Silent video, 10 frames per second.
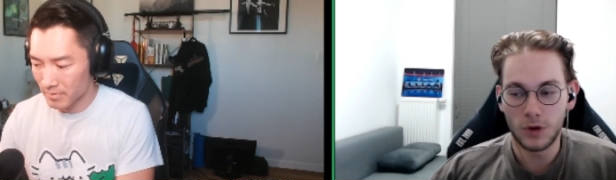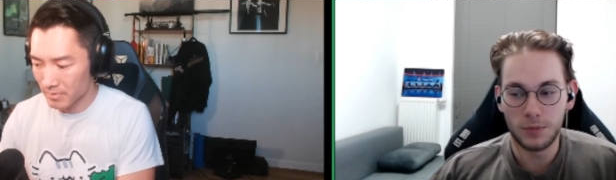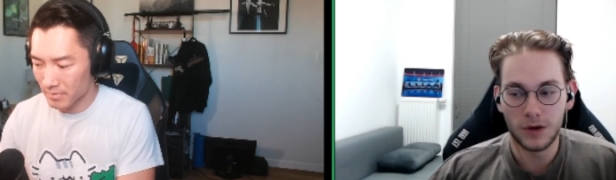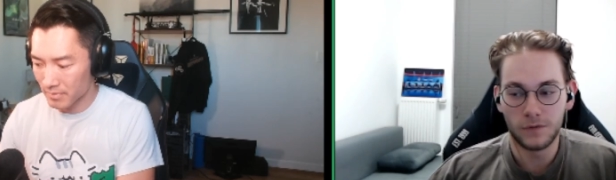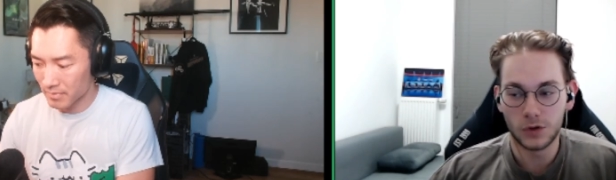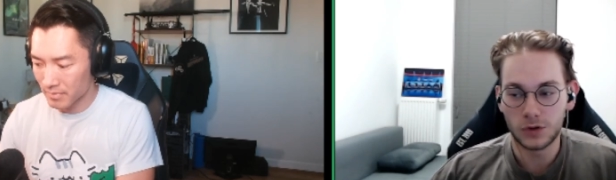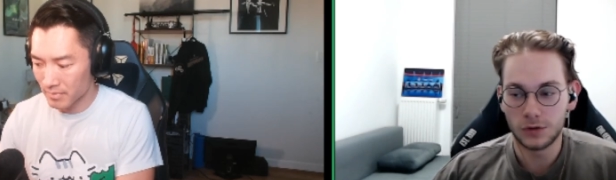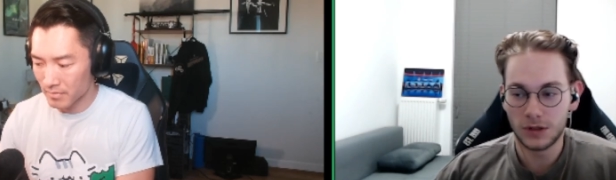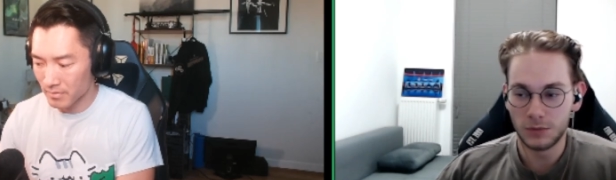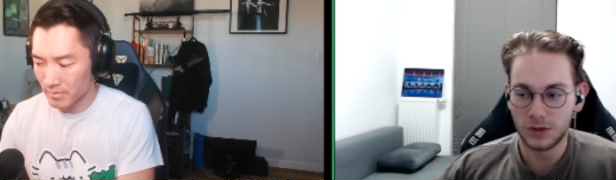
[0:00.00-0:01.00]
Speaker 1: for I'm for sure
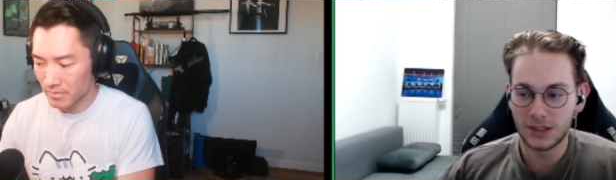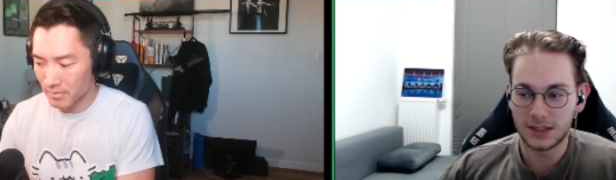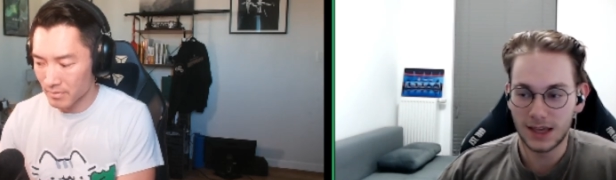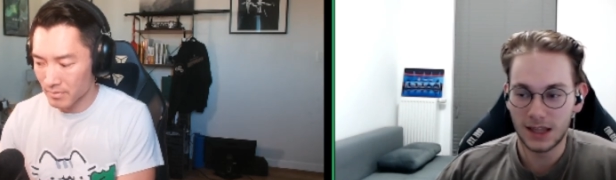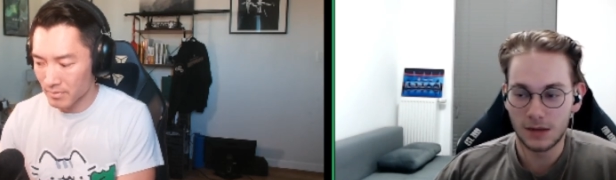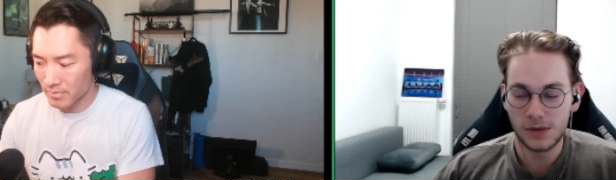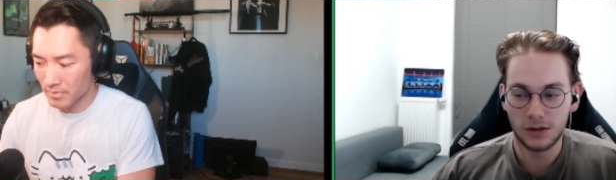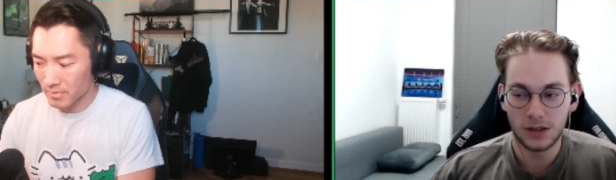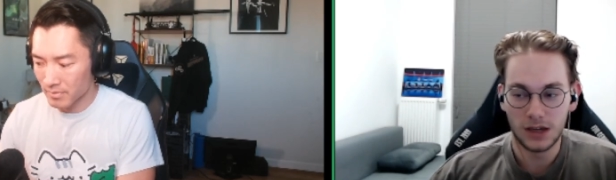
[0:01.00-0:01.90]
the most excited about.